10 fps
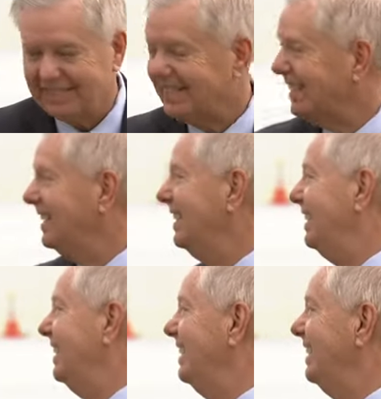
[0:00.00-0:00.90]

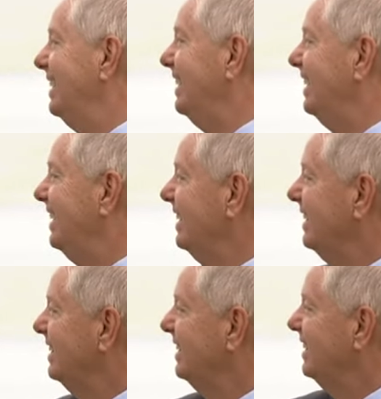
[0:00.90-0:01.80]
I
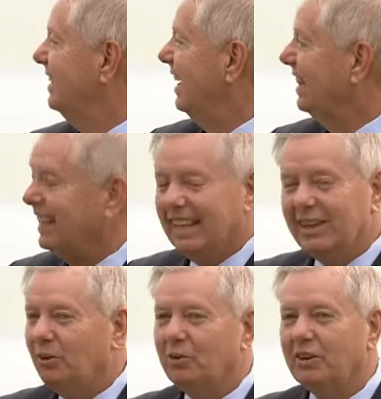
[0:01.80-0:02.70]

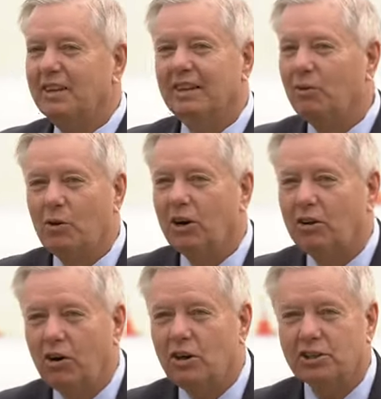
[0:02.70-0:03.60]
don't want to
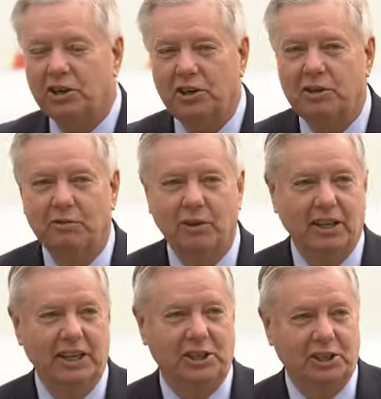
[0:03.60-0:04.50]
cross her
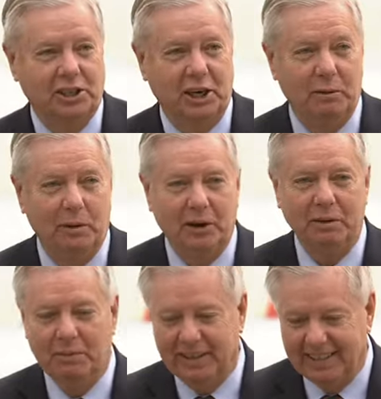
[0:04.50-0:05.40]
religious ceremony,
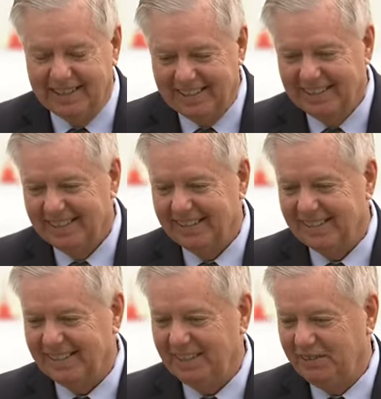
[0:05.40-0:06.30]
but
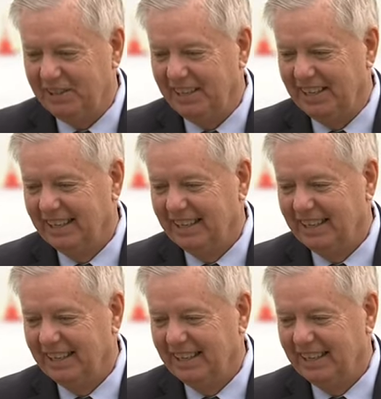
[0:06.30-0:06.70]
see if she...